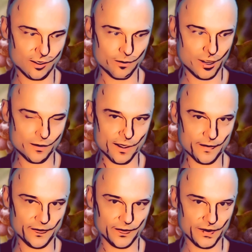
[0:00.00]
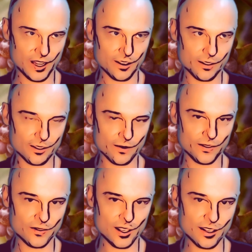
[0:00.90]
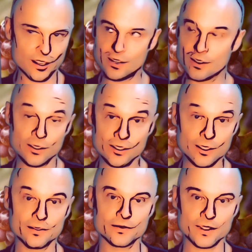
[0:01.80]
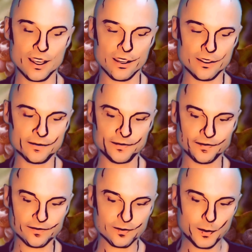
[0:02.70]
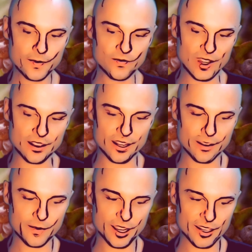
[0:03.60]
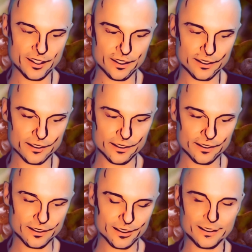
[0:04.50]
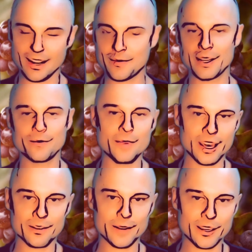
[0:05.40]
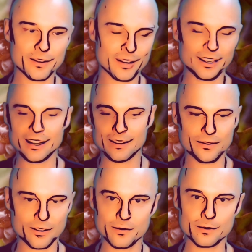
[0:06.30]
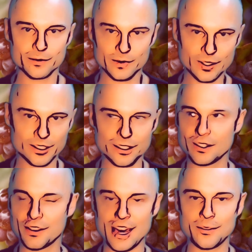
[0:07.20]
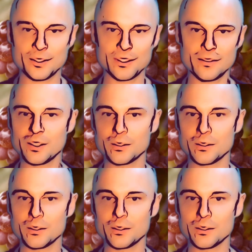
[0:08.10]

probably getting close to 15 years, that I made on my own. I got it from a thousands of year